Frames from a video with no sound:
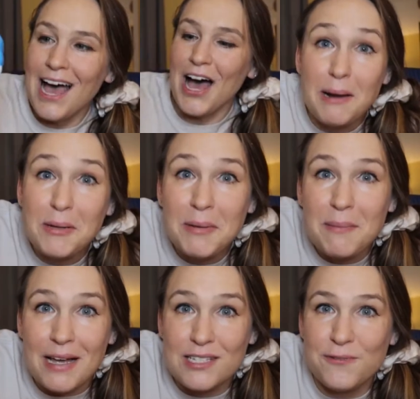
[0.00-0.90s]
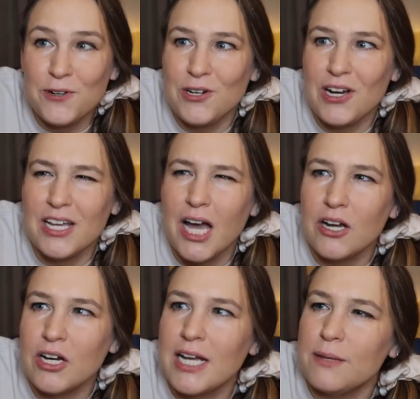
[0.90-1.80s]
Probably best for a
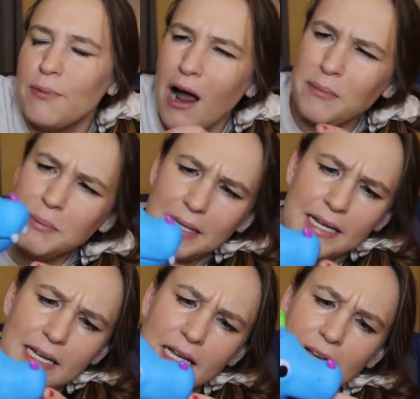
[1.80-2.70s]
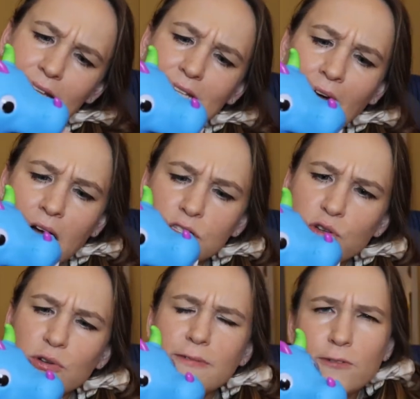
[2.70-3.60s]
younger kid, probably not
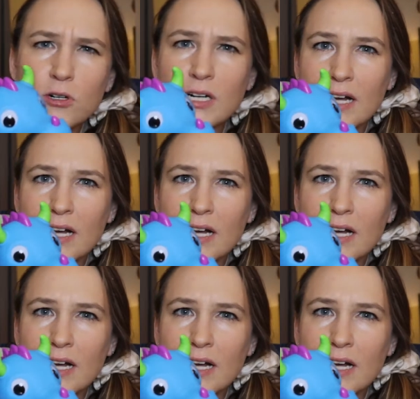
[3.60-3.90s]
2 to 4.